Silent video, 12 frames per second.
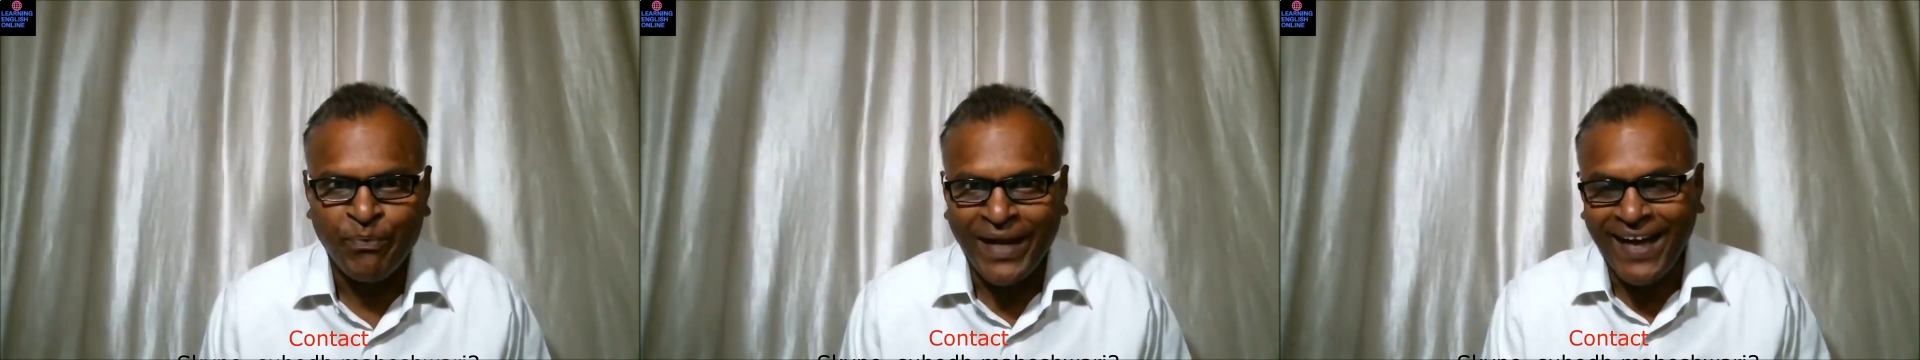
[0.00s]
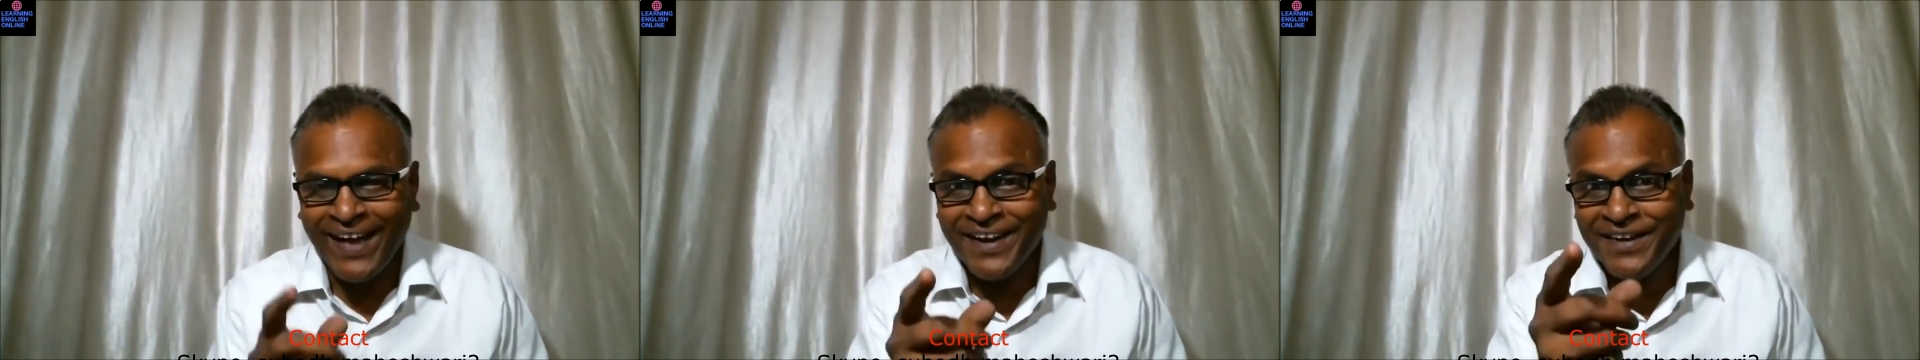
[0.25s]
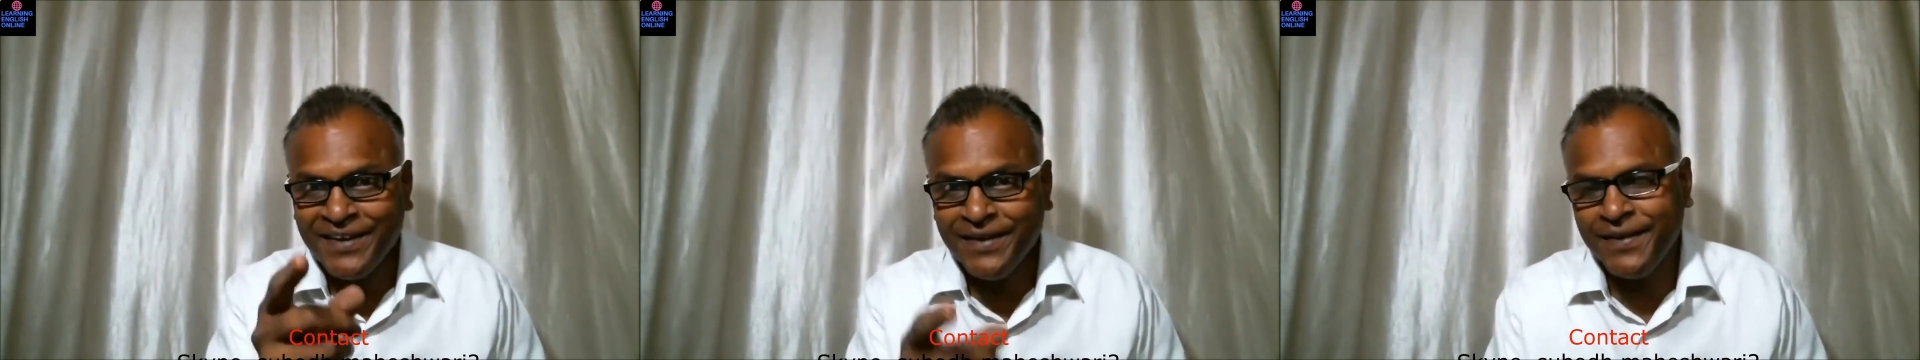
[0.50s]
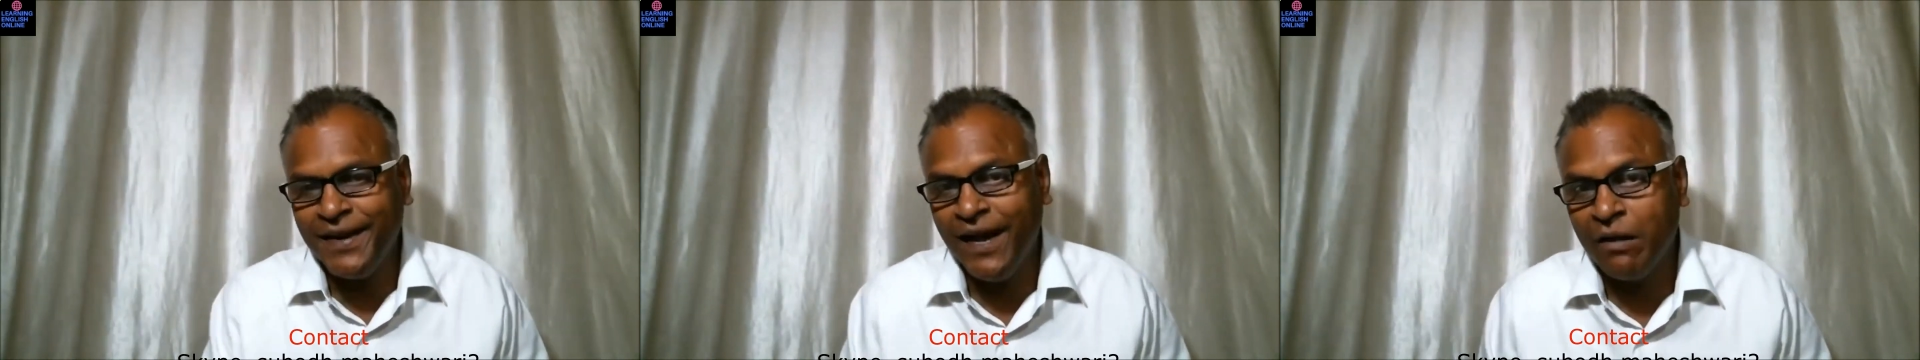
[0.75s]
And here
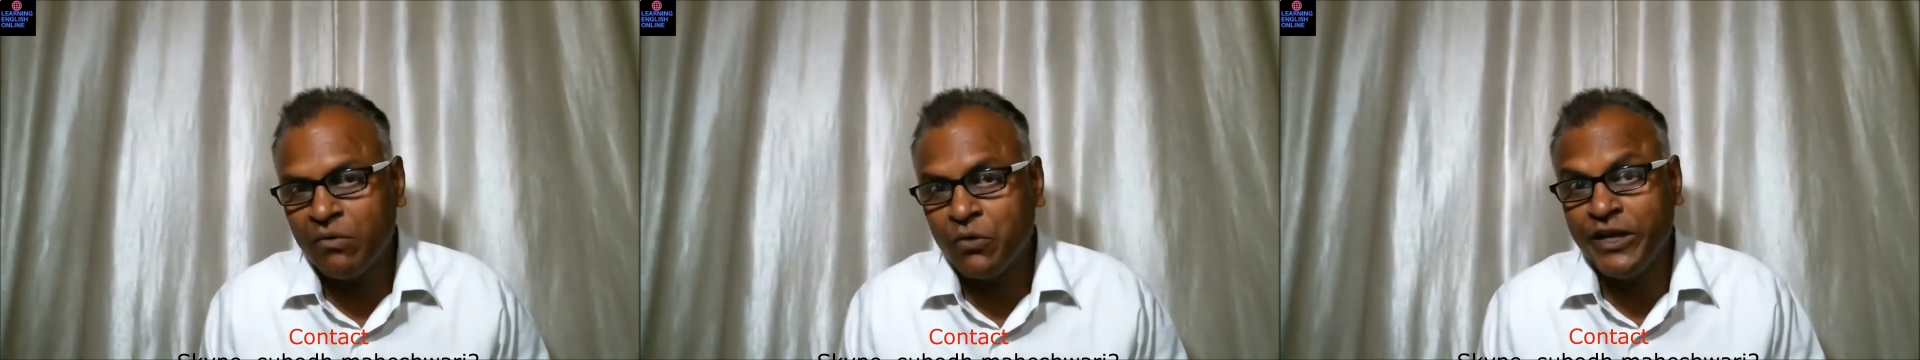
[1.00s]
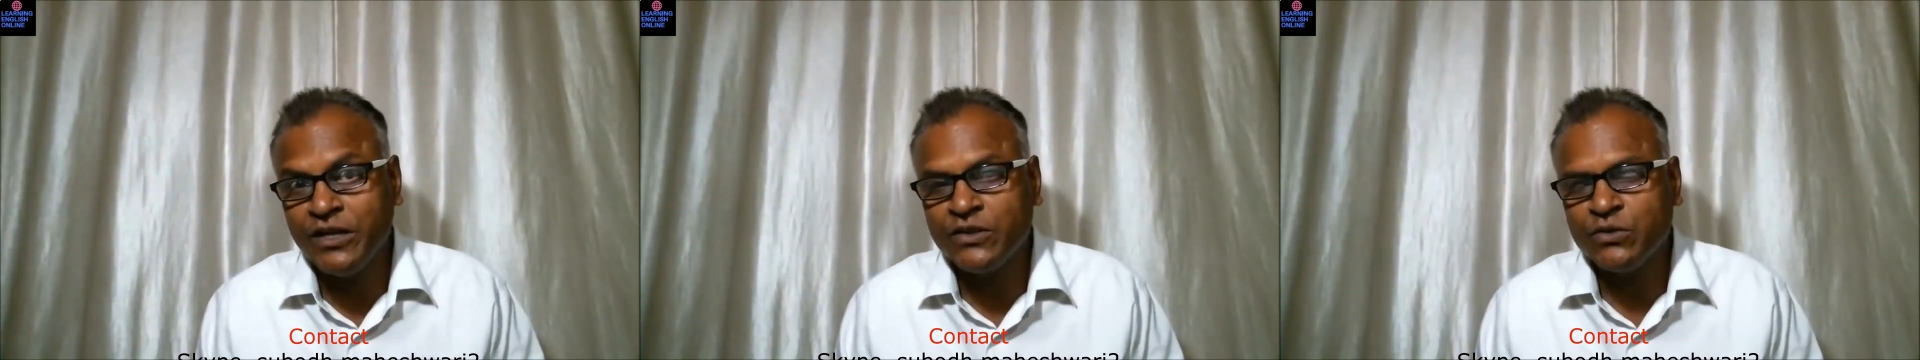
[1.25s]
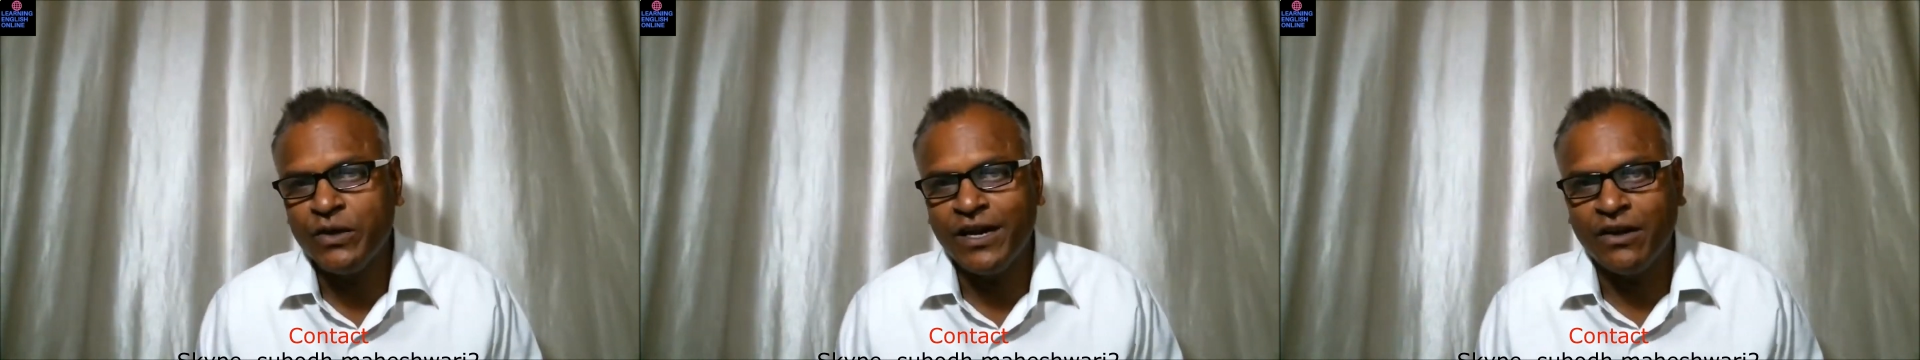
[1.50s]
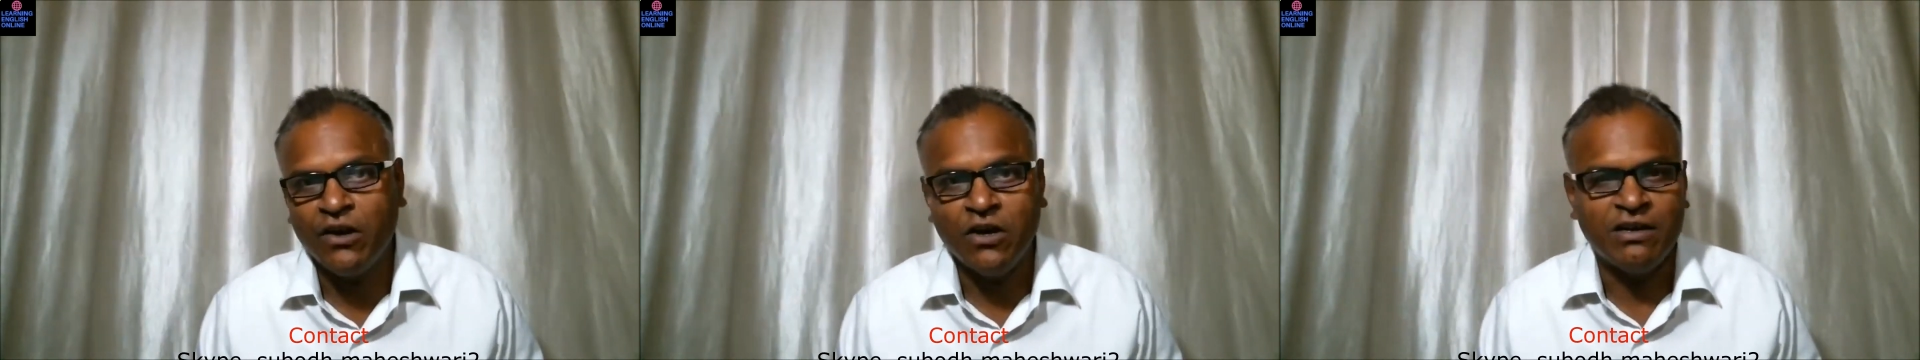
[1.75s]
I am going to
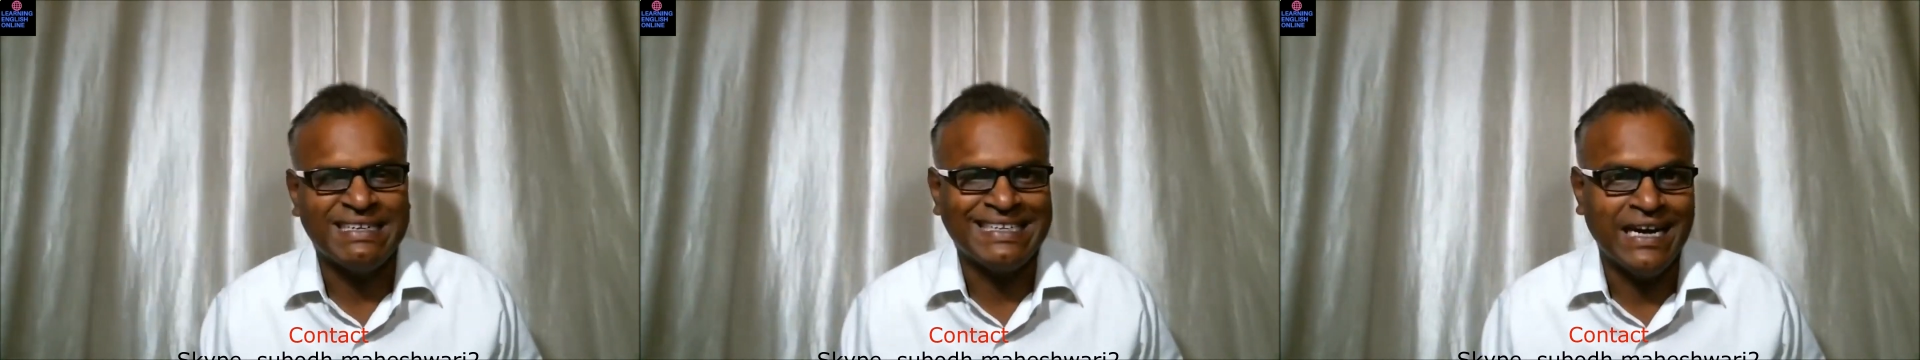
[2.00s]
record